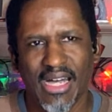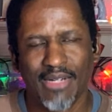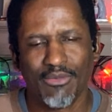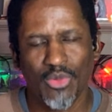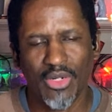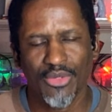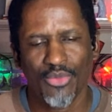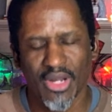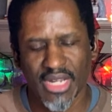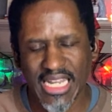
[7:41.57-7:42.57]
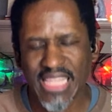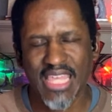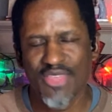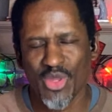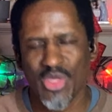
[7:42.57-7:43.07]
where
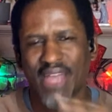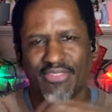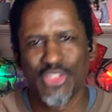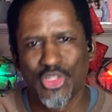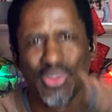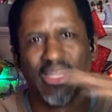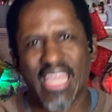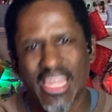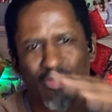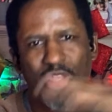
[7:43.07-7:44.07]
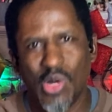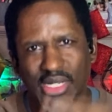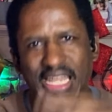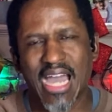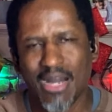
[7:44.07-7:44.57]
anything where you have to do layering on
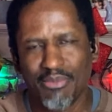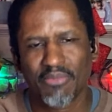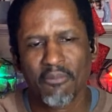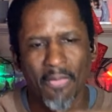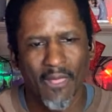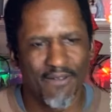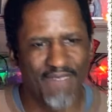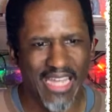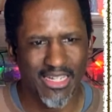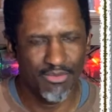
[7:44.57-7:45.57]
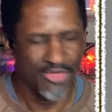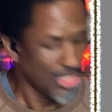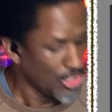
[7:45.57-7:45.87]
top of items,